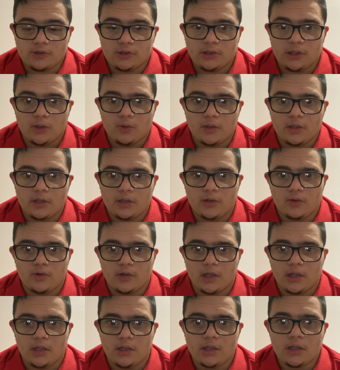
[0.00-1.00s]
Today we're doing
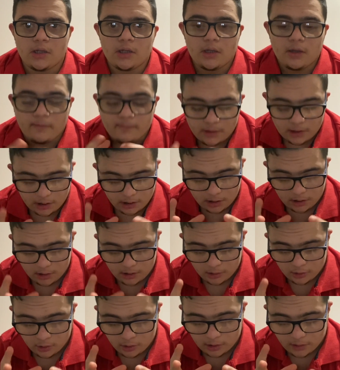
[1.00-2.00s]
a brand
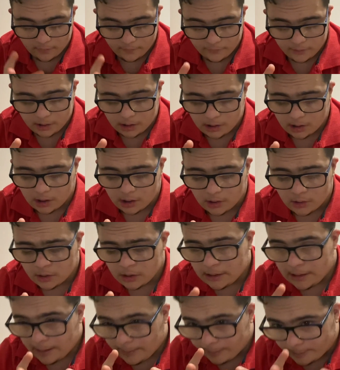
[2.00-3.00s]
new video.
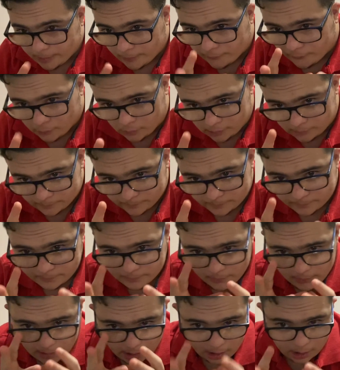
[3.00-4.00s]
Before
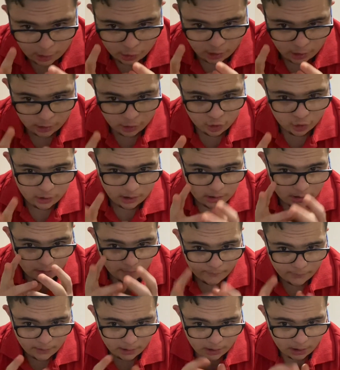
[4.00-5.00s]
I should check the
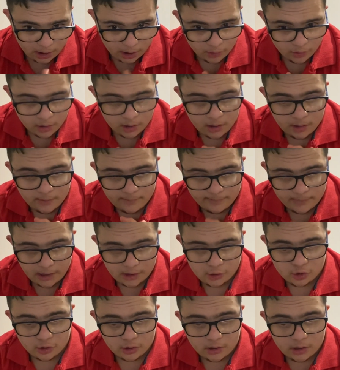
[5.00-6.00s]
video, make
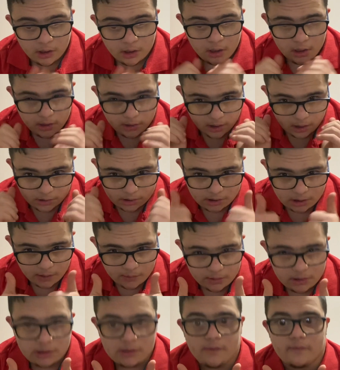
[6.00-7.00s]
sure thumbs
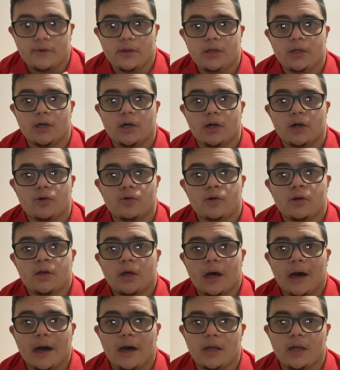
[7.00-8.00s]
up this video.
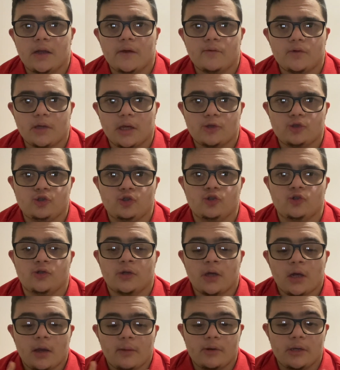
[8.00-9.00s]
I don't forget to
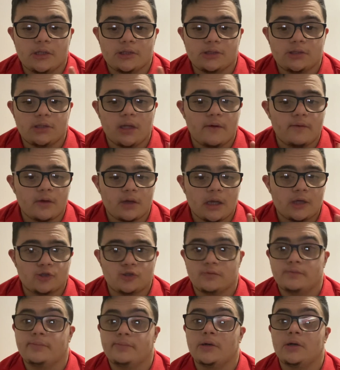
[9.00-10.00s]
press
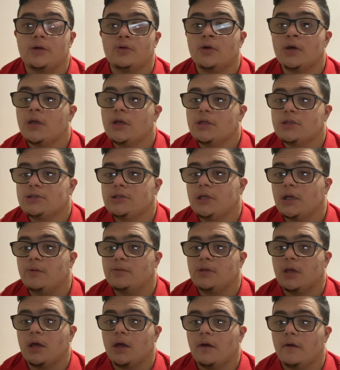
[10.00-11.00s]
notification bell,
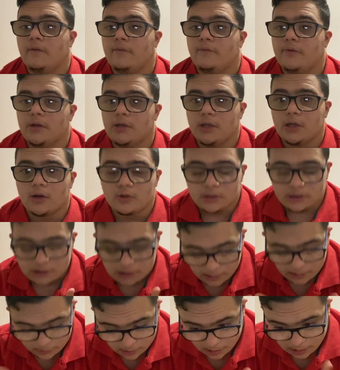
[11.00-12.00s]
send
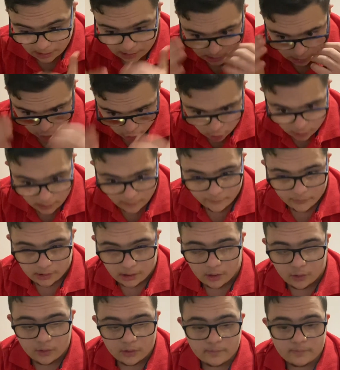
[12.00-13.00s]
it into the
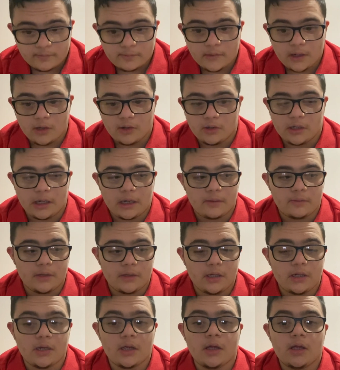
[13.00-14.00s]
video. You know what I
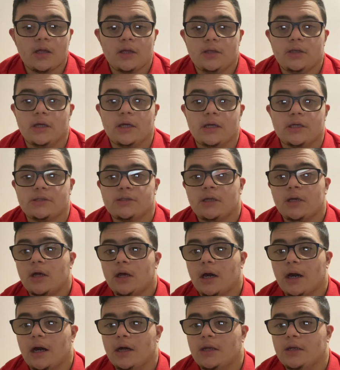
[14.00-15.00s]
mean? Yes,
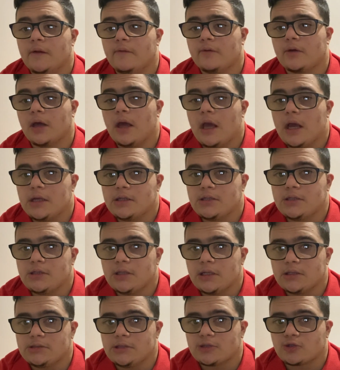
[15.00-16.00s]
I never get hit to
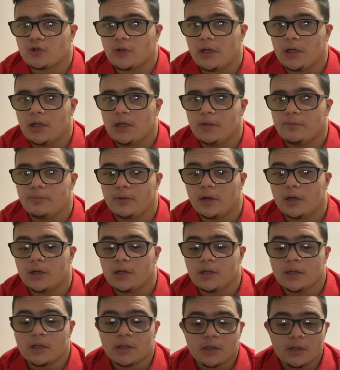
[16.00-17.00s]
that subscribe
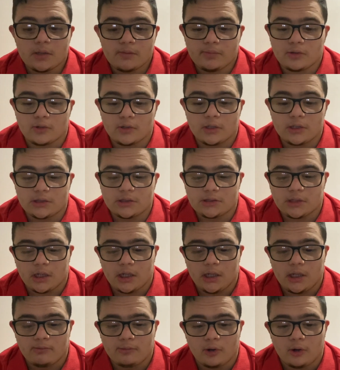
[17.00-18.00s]
button because
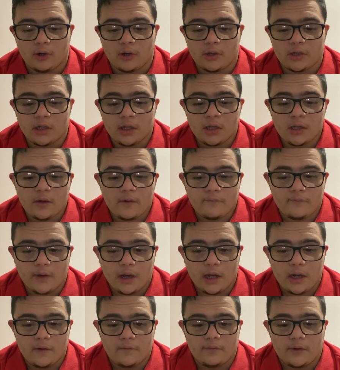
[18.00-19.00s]
I am on
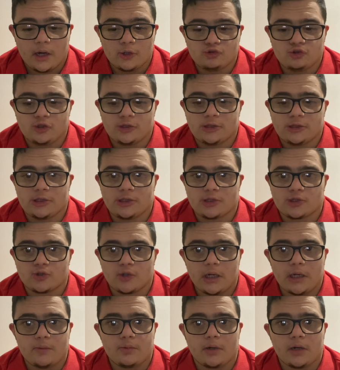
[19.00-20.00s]
500
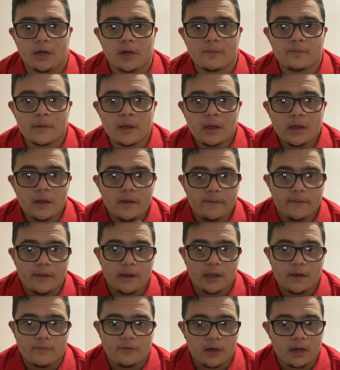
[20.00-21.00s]
subscribers.
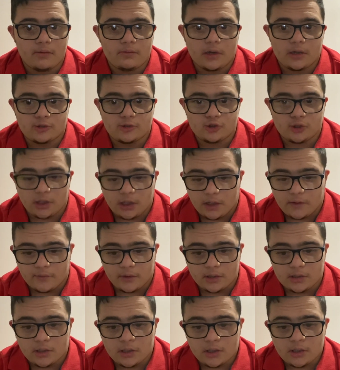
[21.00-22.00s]
Thank you very much,
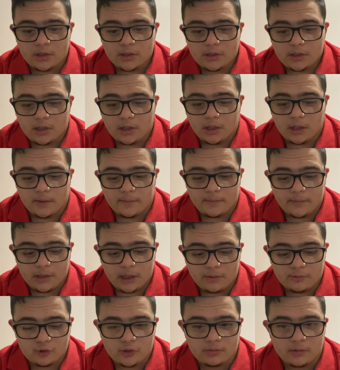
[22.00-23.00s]
everyone.
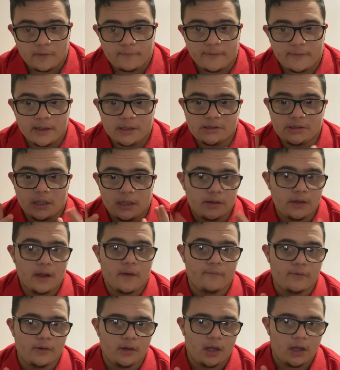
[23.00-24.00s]
Yep, to my first,
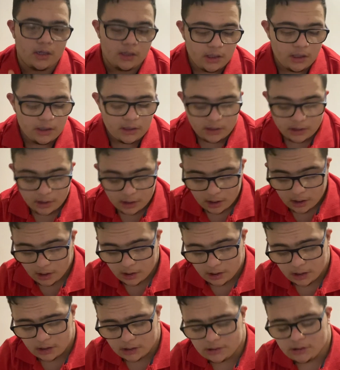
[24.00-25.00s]
definitely.
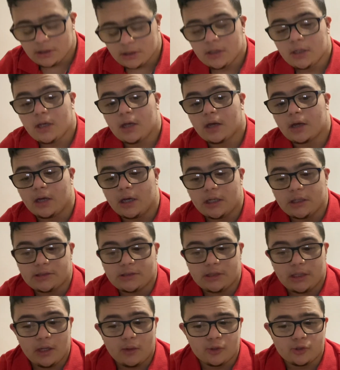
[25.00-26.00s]
Yes, guys,
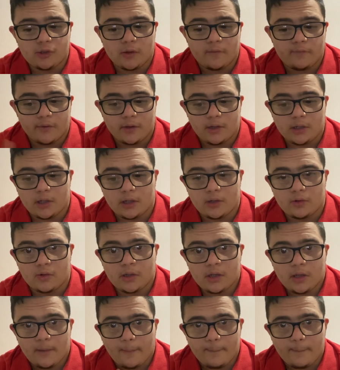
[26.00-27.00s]
if you follow
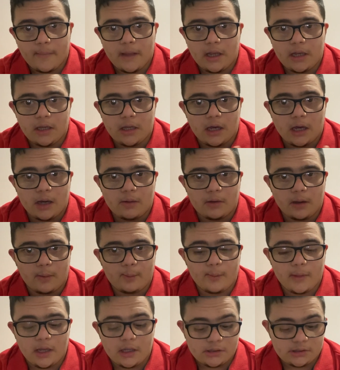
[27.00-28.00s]
me on my
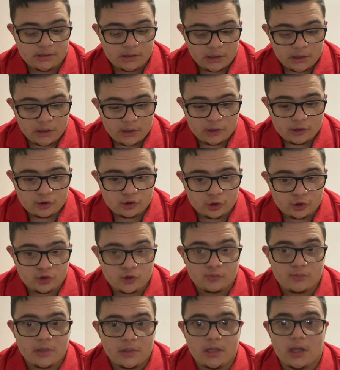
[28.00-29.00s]
mate
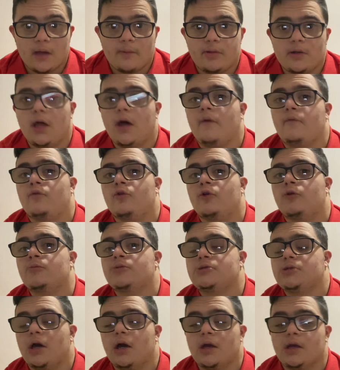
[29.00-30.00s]
social media
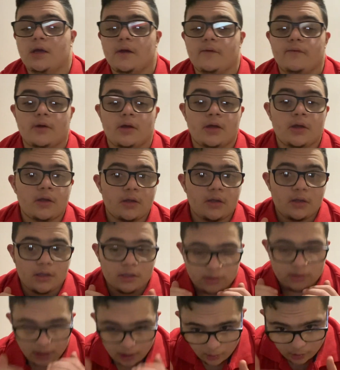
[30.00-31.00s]
platforms, I give it
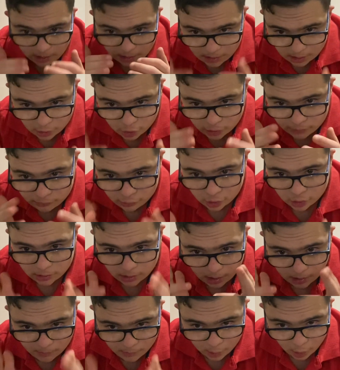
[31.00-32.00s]
no link in the description
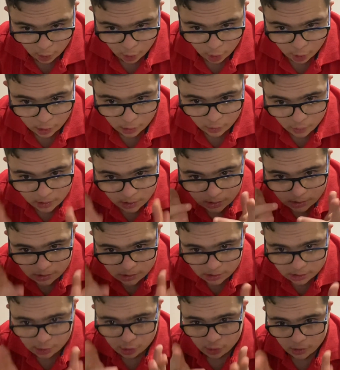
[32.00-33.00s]
down below.
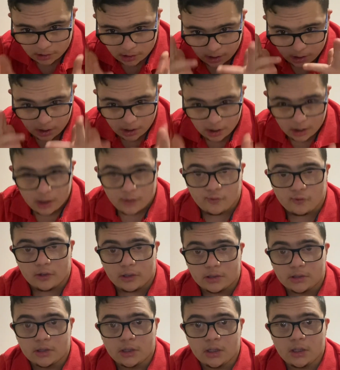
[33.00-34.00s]
Ensure that
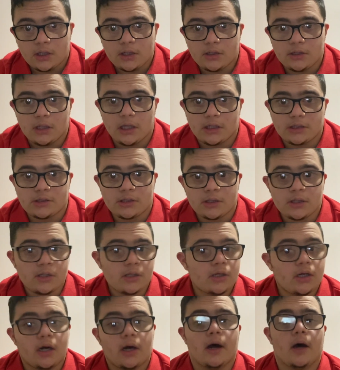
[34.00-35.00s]
everyone, yes,
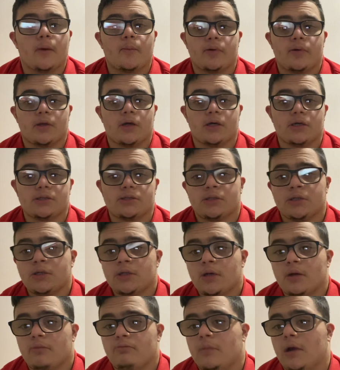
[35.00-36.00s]
and plus
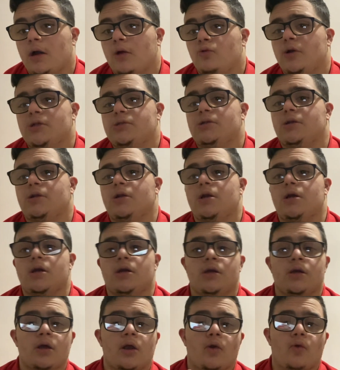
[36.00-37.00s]
my
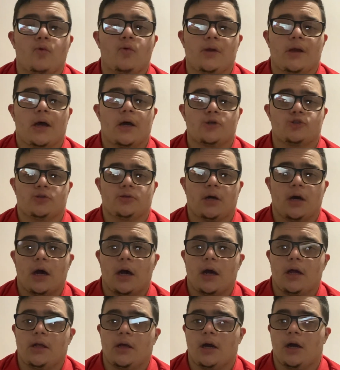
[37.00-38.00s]
recently reaction
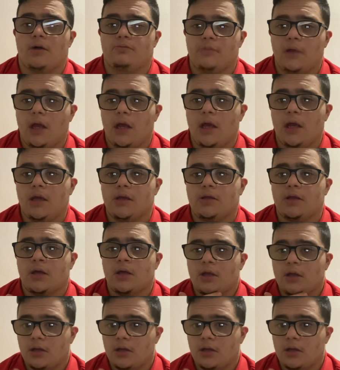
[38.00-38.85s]
I have made.